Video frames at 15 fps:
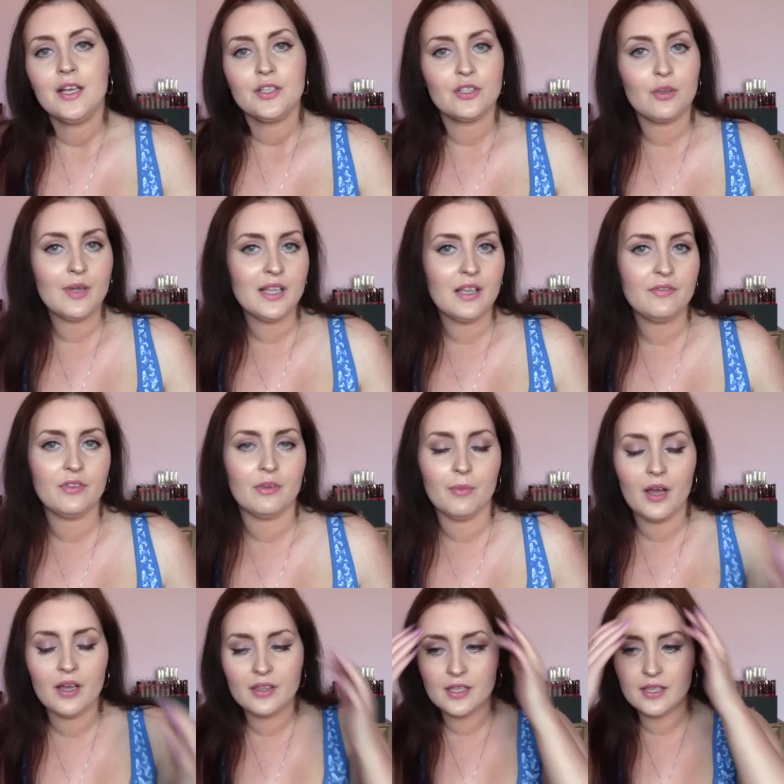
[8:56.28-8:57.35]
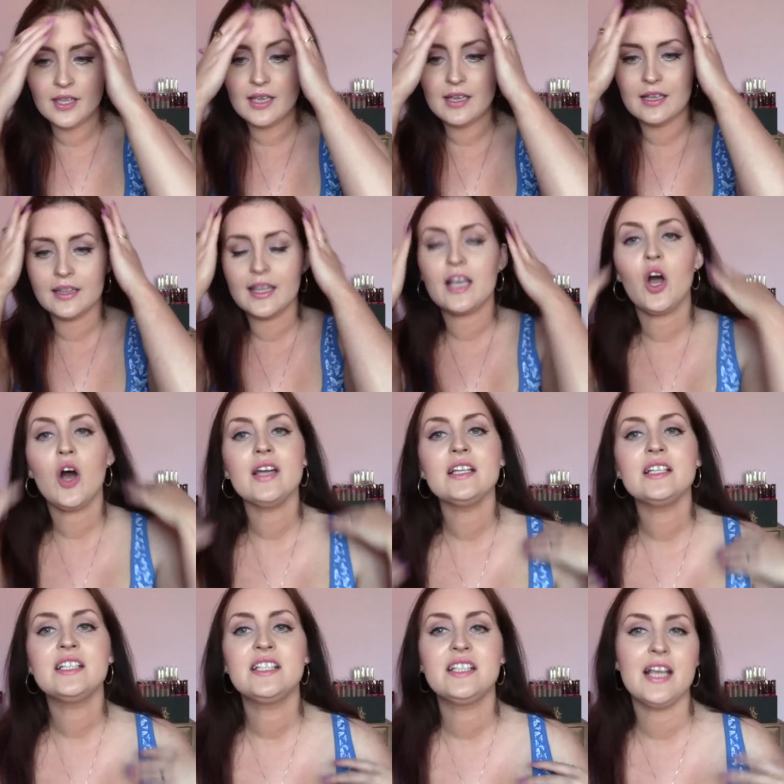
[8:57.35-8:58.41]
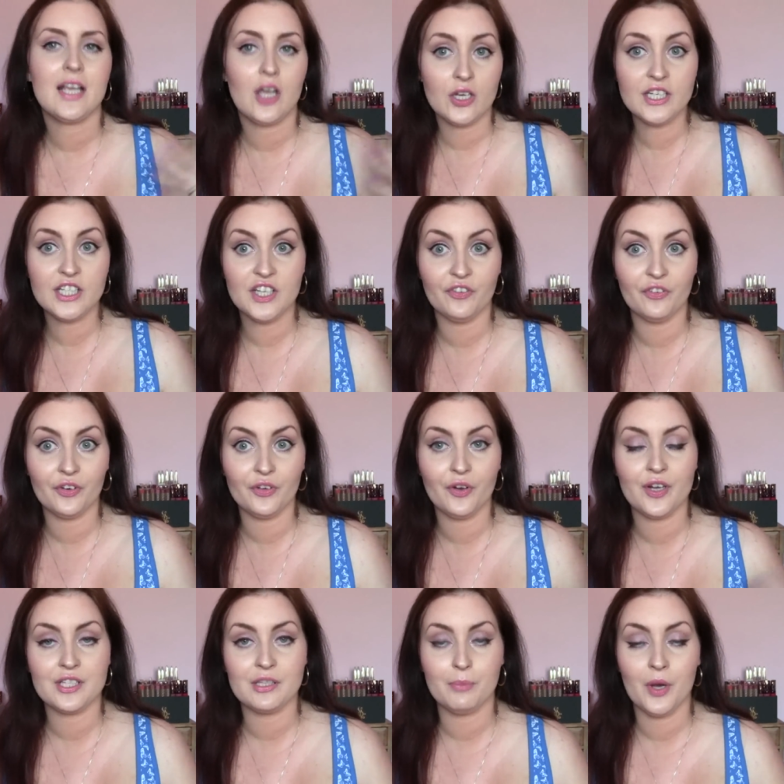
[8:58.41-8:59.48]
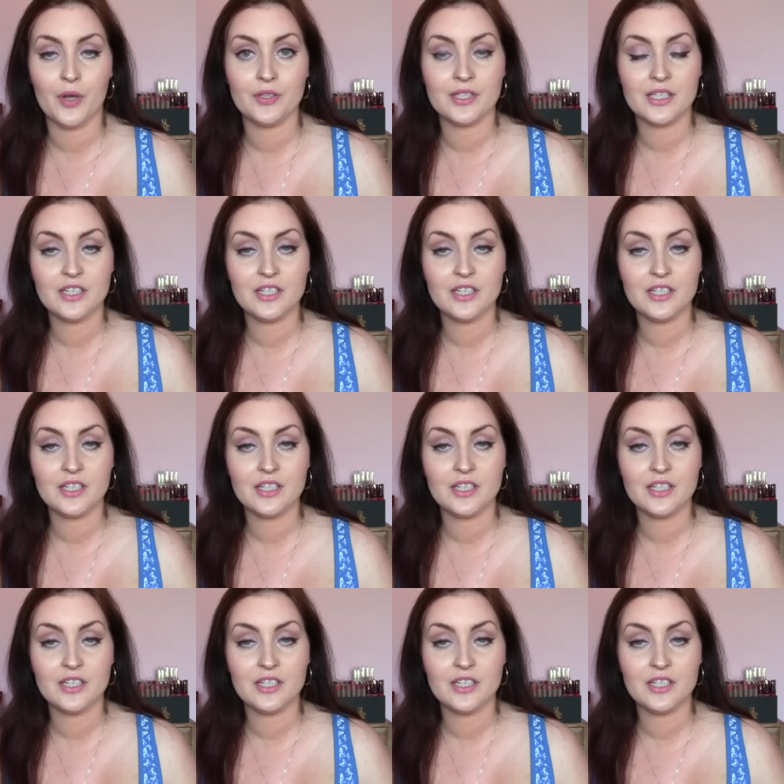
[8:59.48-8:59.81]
So I love them. I think they're, they're, kind of, they're kind of different, I suppose.